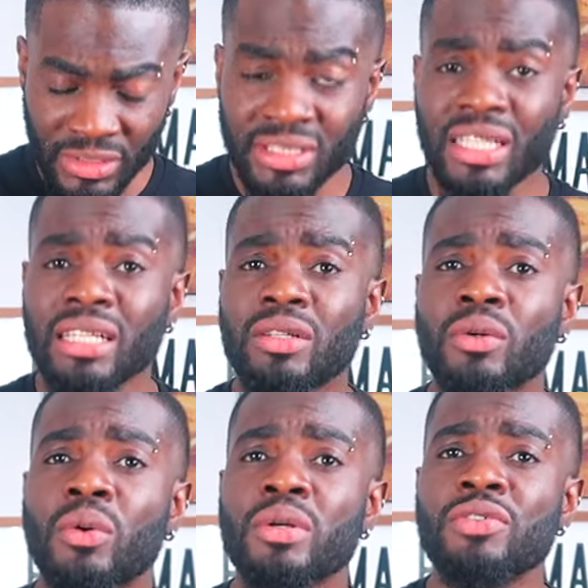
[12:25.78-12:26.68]
then it
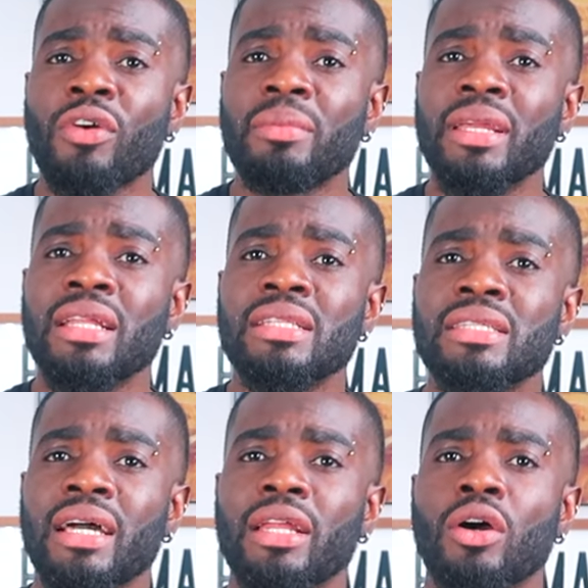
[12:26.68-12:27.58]
cooks from the
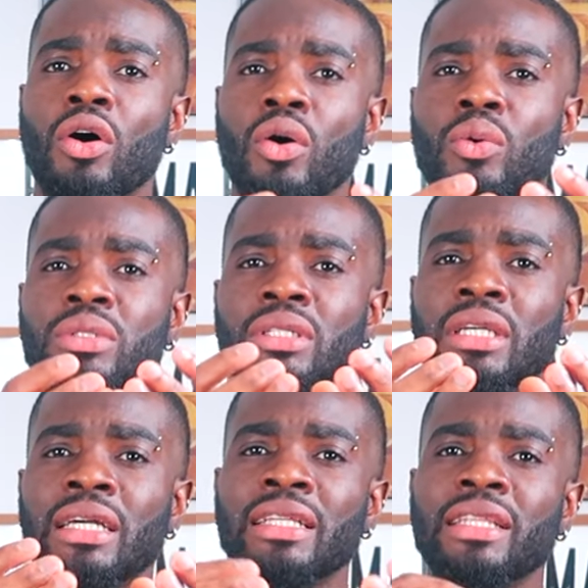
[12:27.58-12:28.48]
inside out.
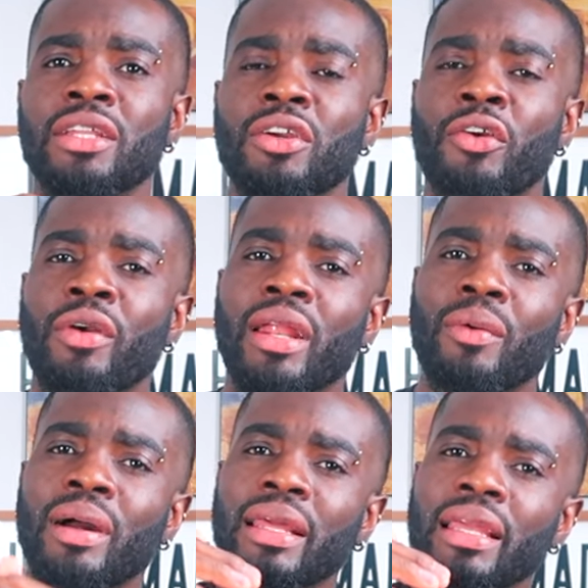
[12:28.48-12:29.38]
Then you
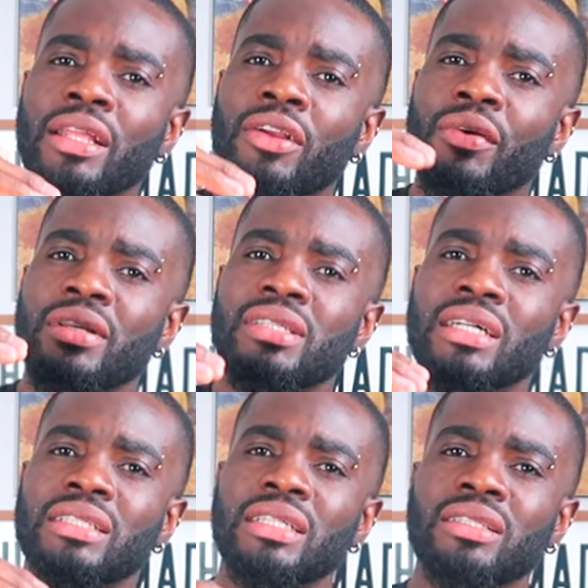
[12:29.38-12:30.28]
gradually increase
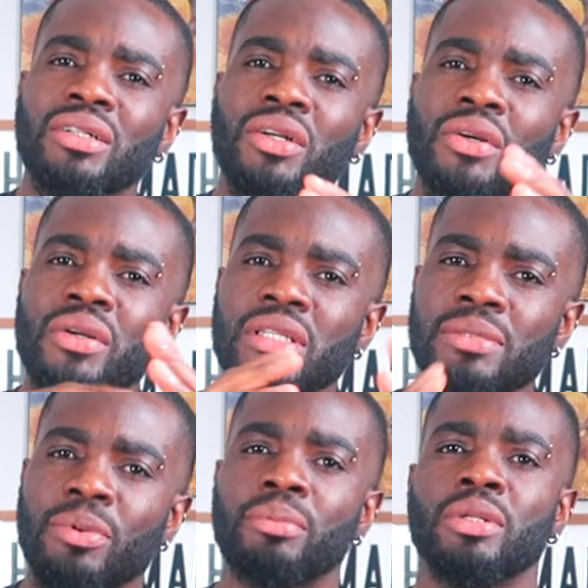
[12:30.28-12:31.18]
that heat to
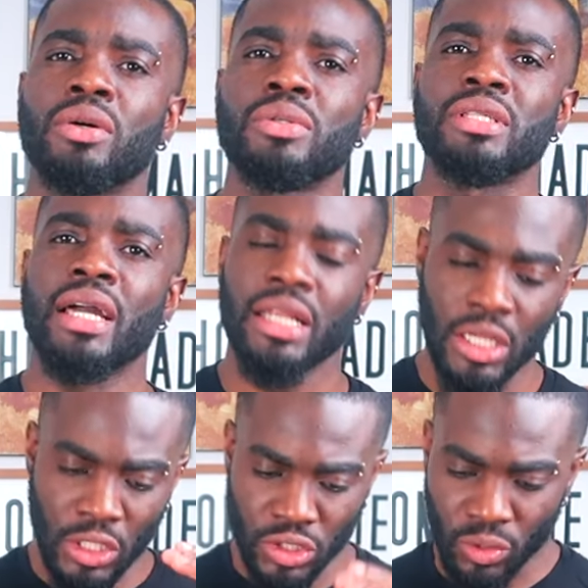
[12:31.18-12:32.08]
crisp up the outside.
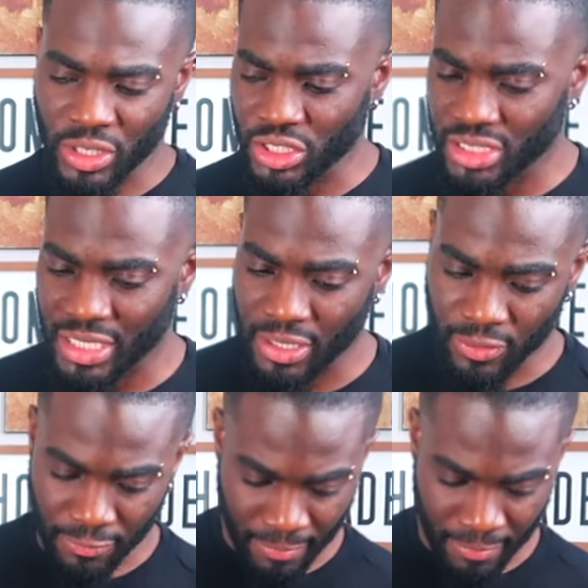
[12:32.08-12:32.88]
So watch as I go.